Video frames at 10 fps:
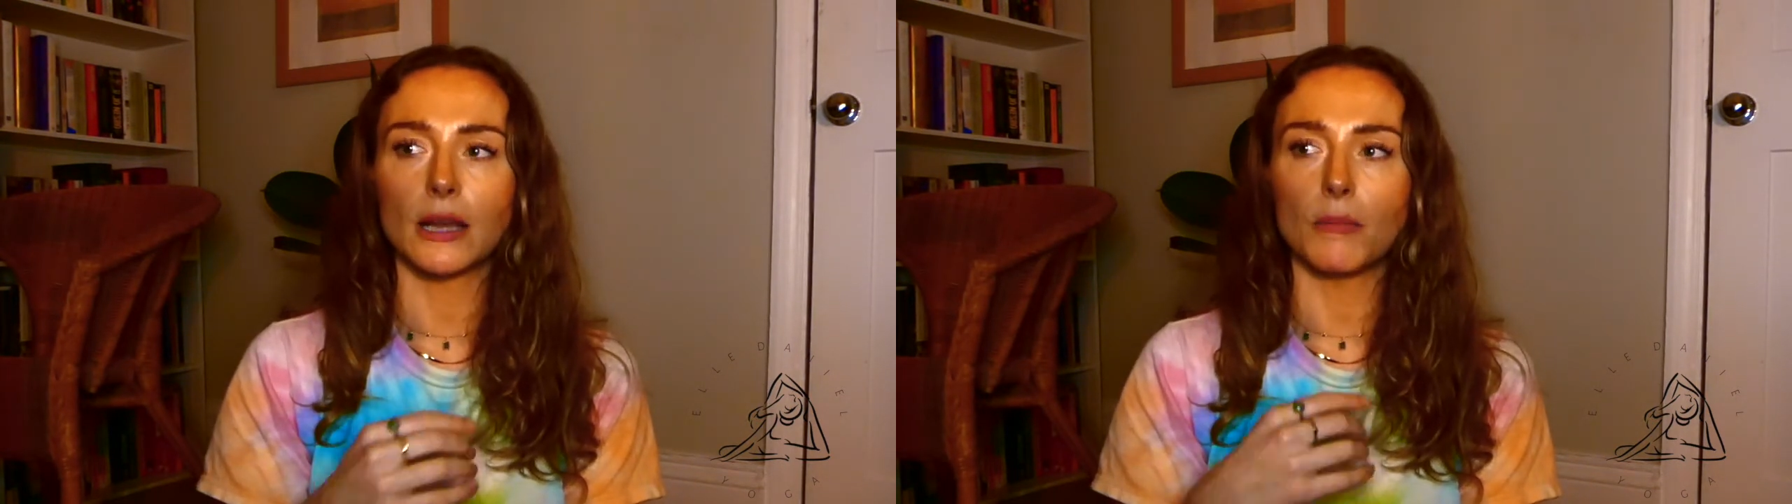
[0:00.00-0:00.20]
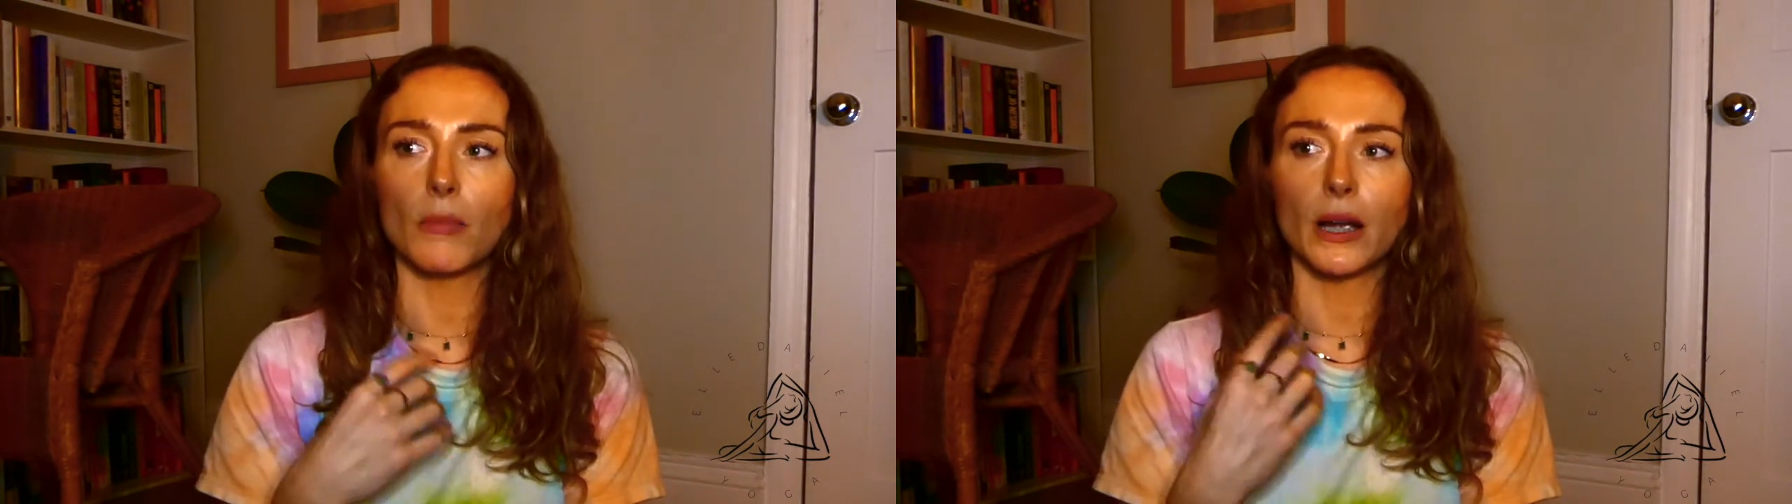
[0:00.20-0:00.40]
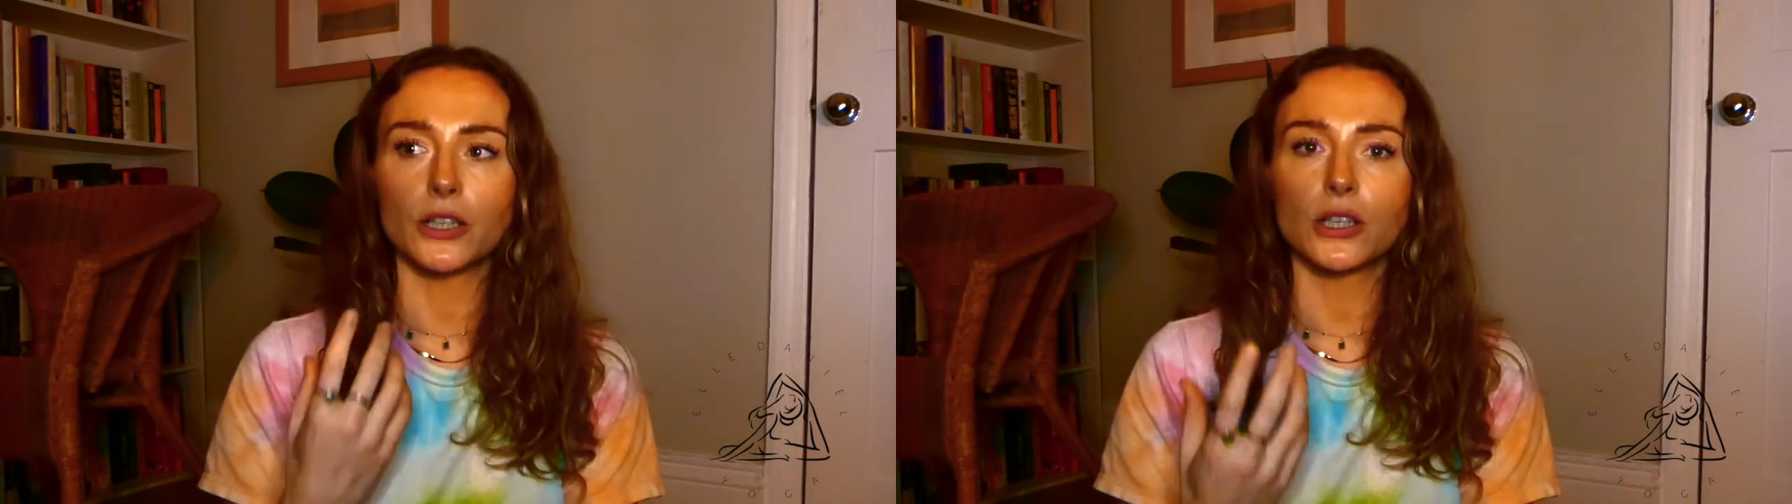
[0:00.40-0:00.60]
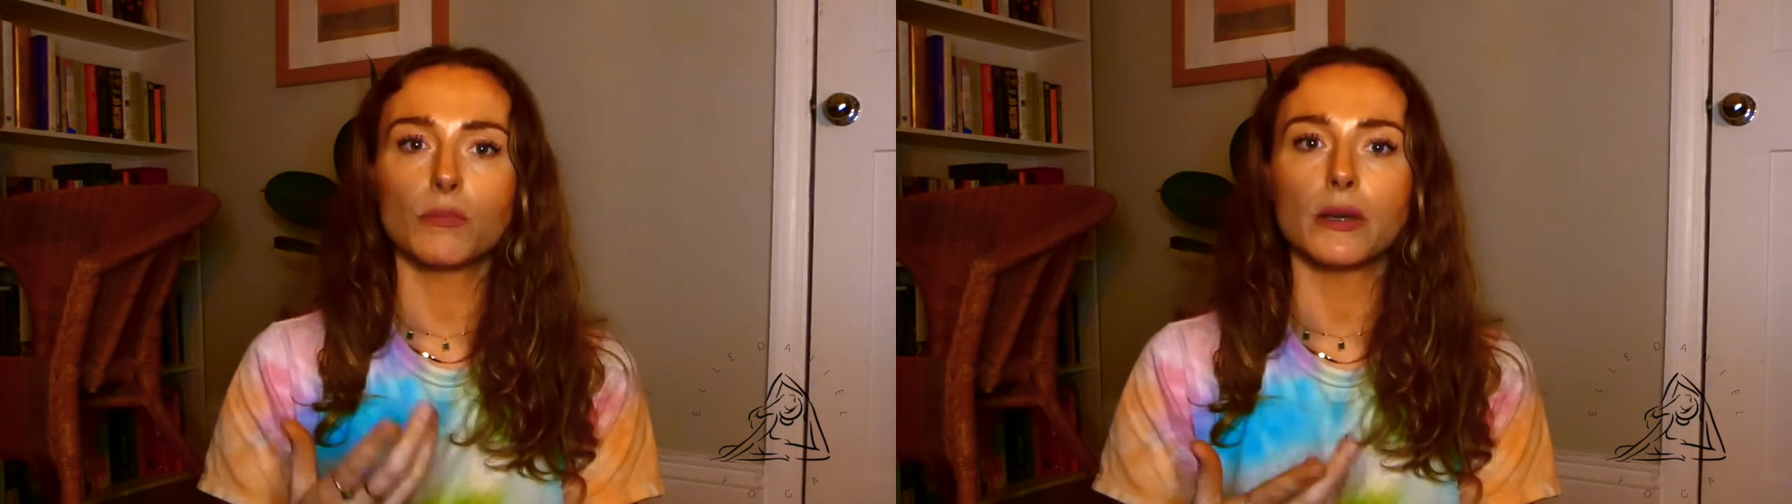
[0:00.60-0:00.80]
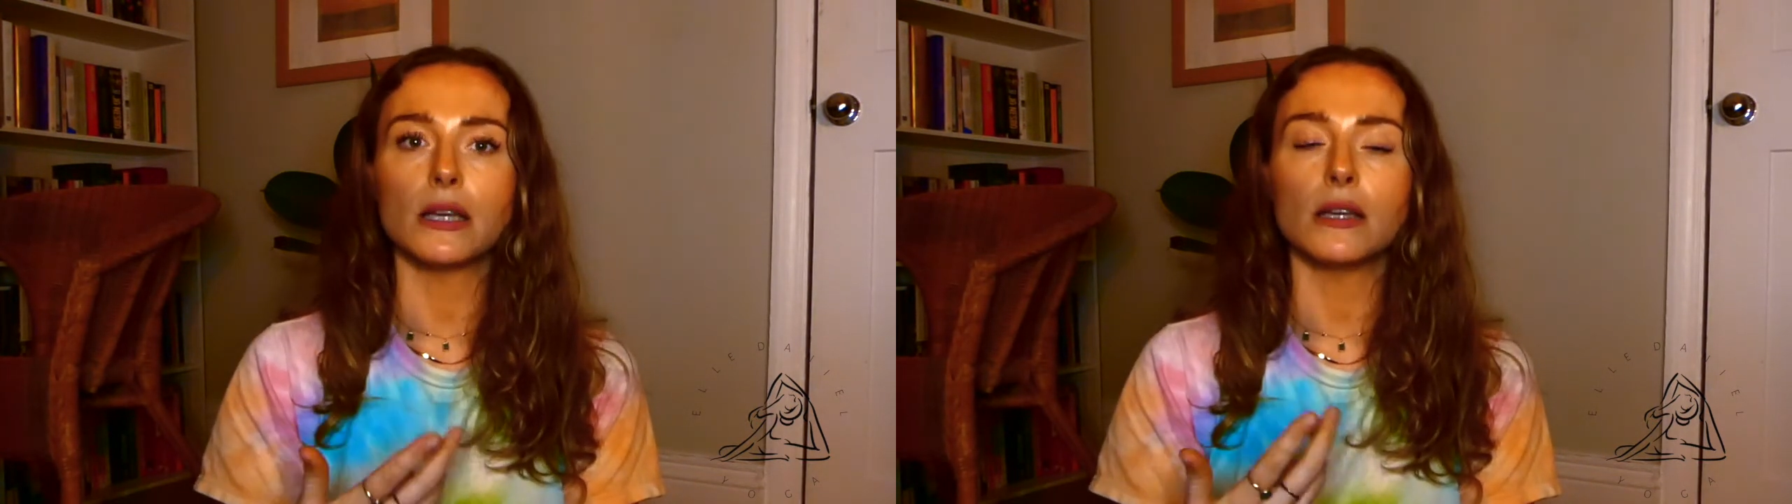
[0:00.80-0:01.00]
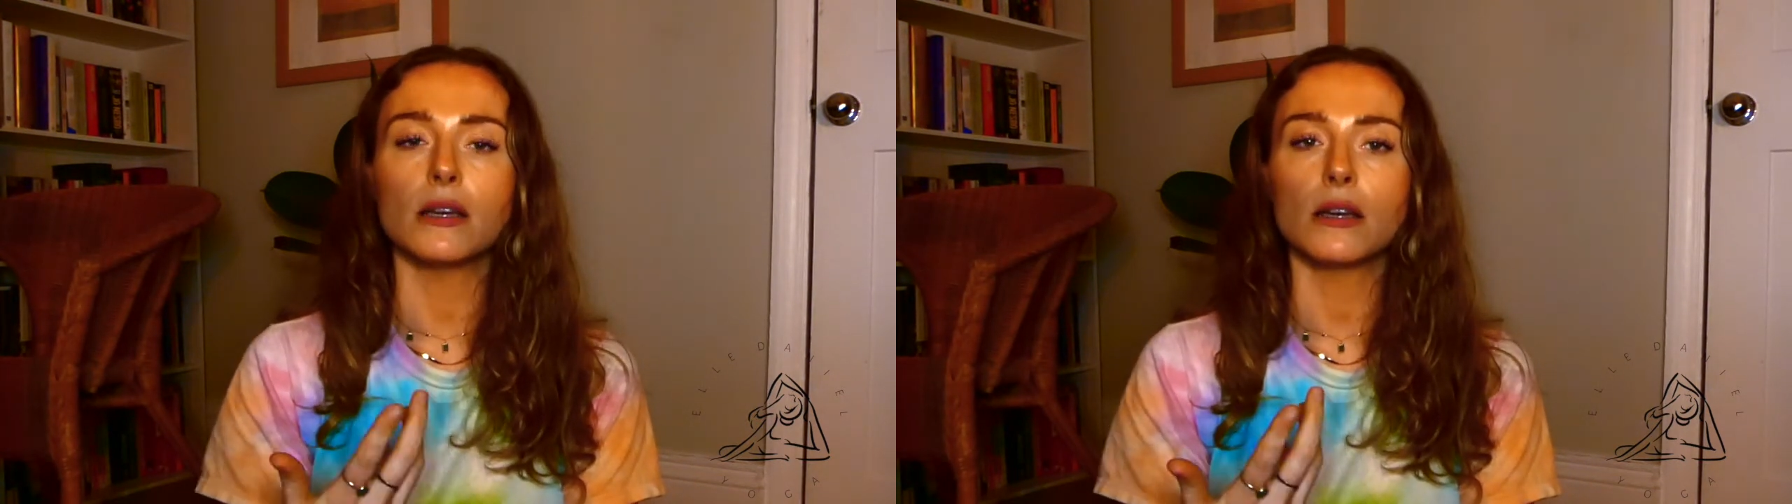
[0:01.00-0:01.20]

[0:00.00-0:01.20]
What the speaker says: it might just be